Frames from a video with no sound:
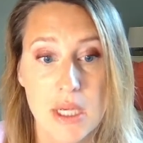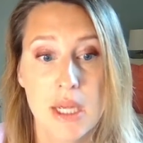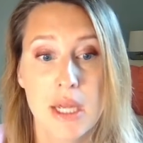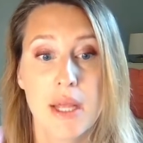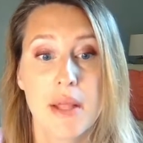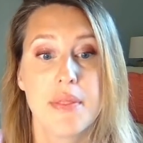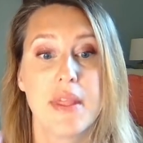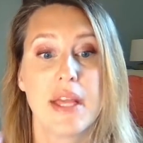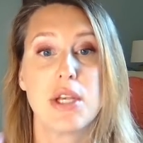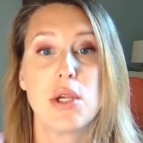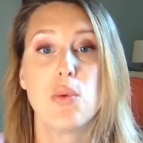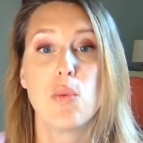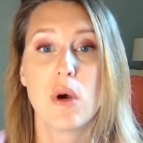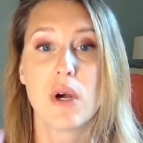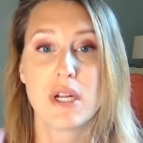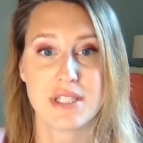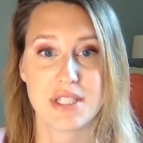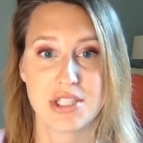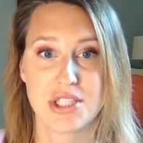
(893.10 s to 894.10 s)
then you
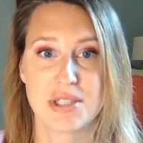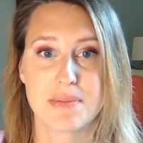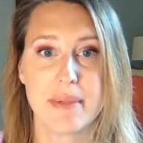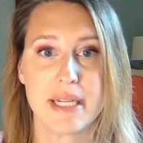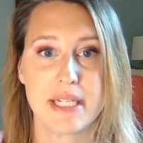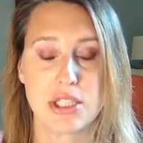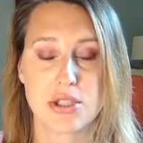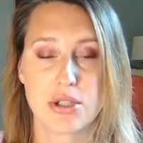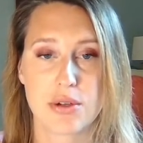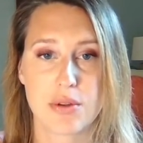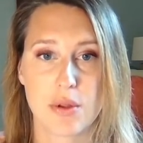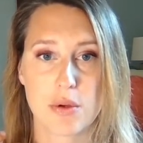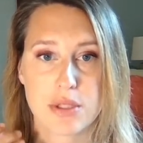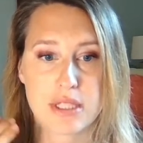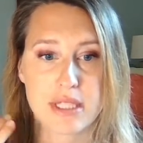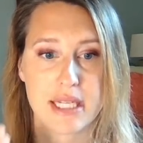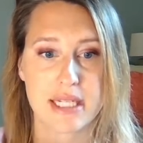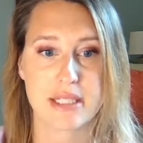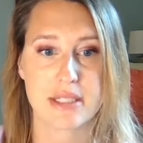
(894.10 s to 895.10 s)
want to just make sure
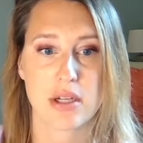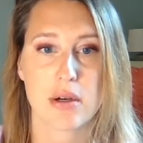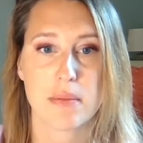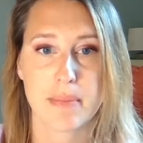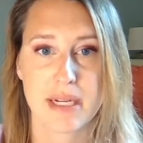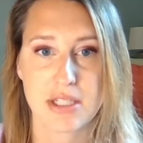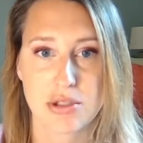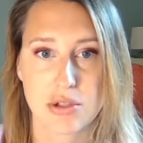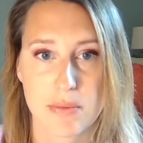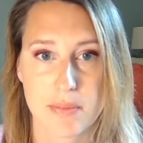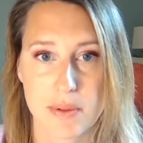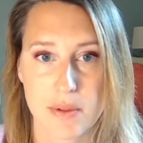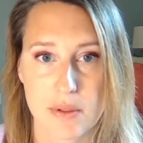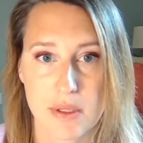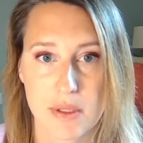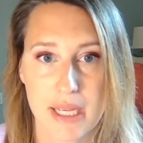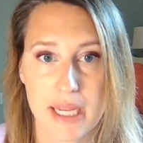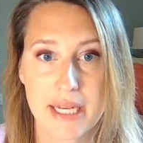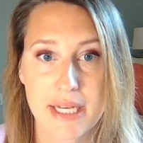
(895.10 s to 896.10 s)
those things are
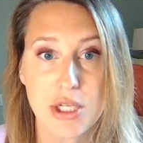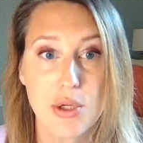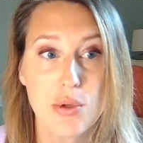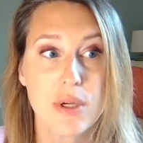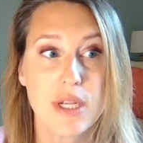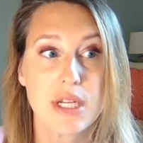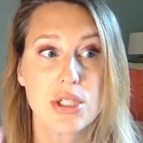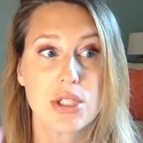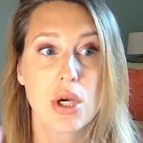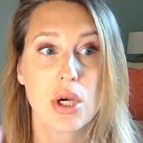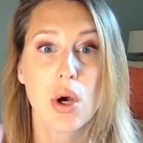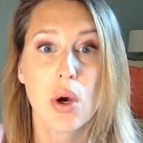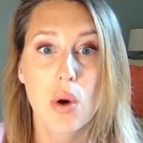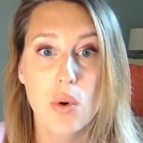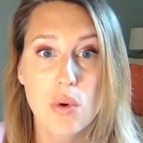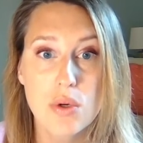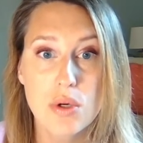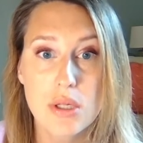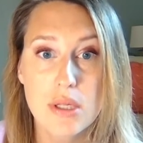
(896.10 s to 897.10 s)
measurable. And you can
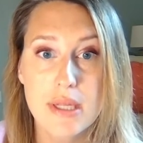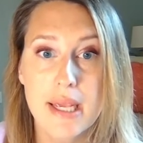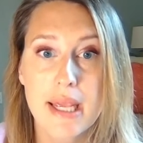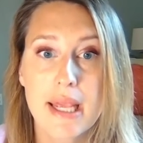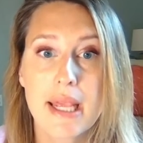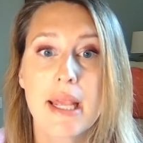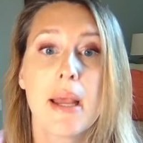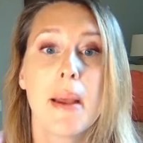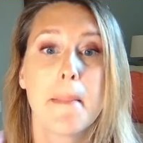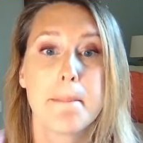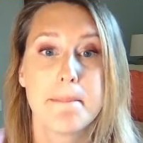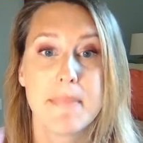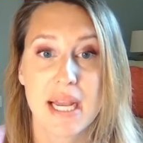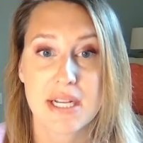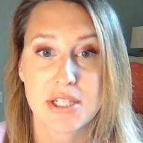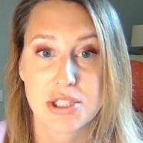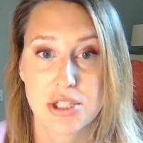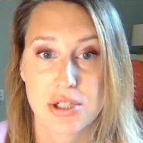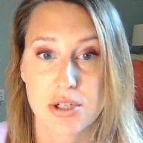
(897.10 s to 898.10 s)
totally
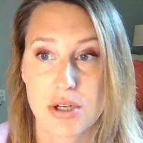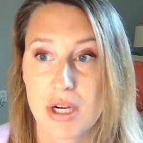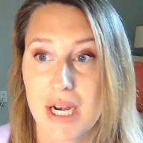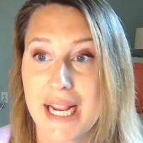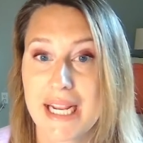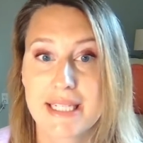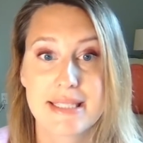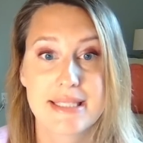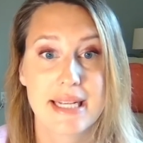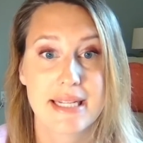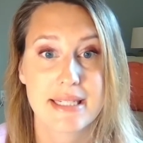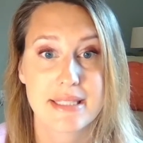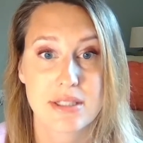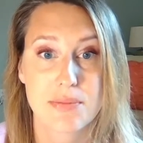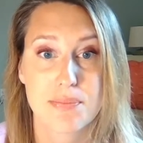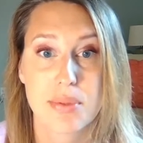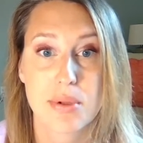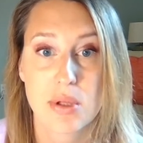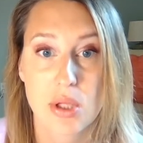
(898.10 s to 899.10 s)
measure a sense
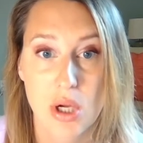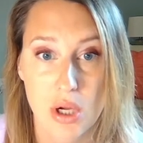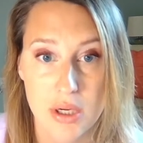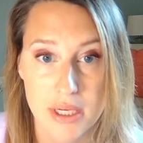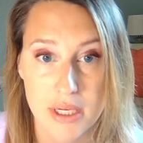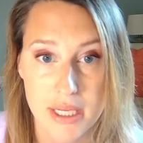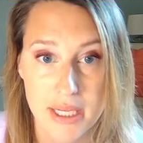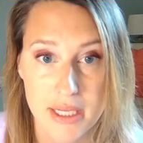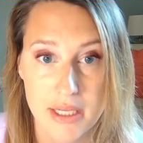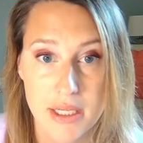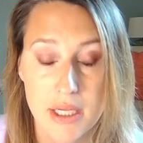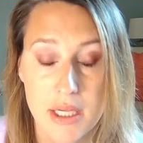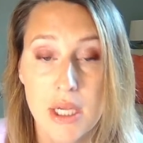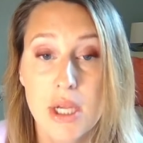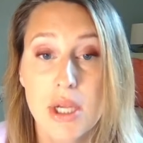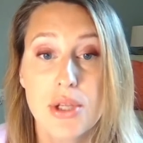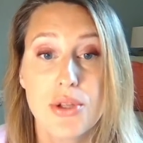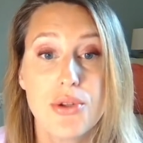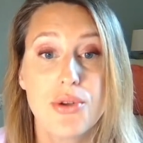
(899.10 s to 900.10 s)
of belonging.
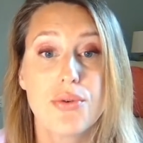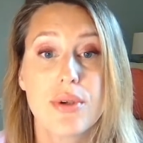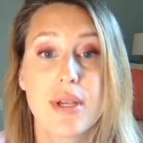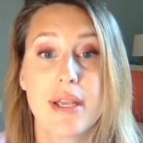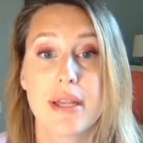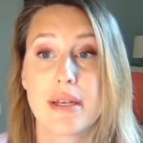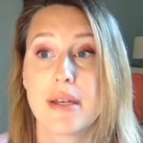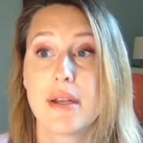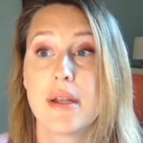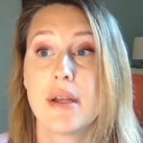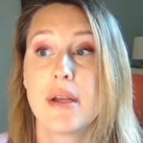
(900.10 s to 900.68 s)
You can